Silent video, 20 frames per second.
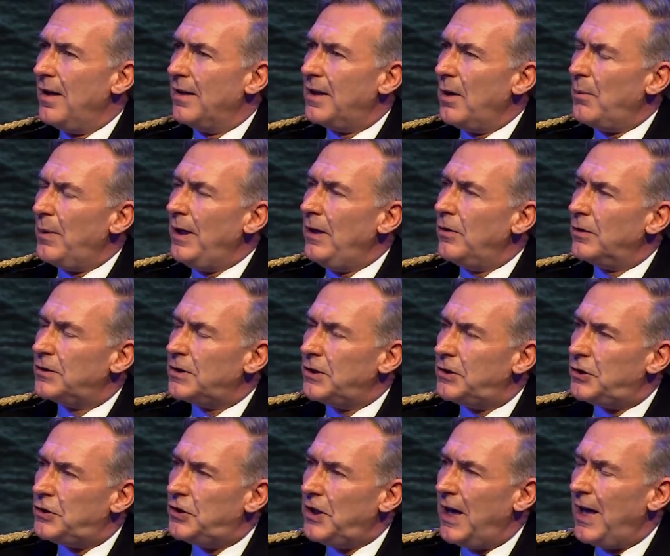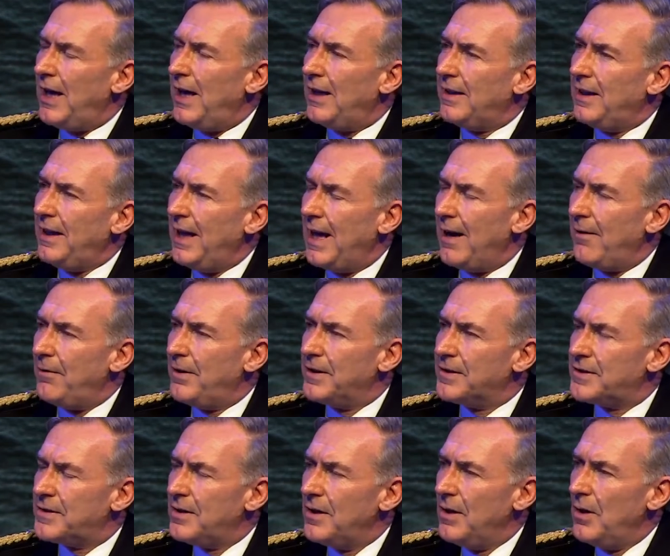that we look to share the
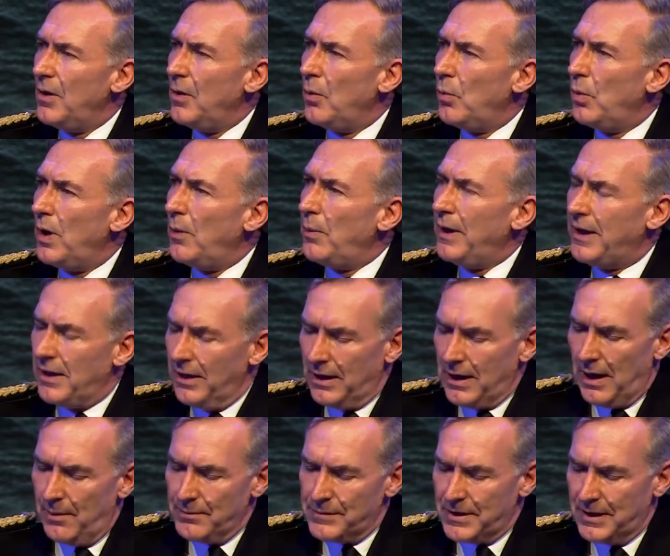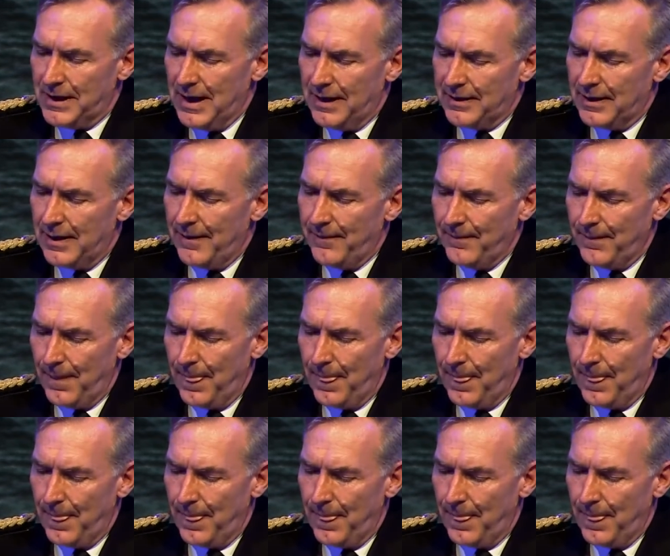areas where we can come together.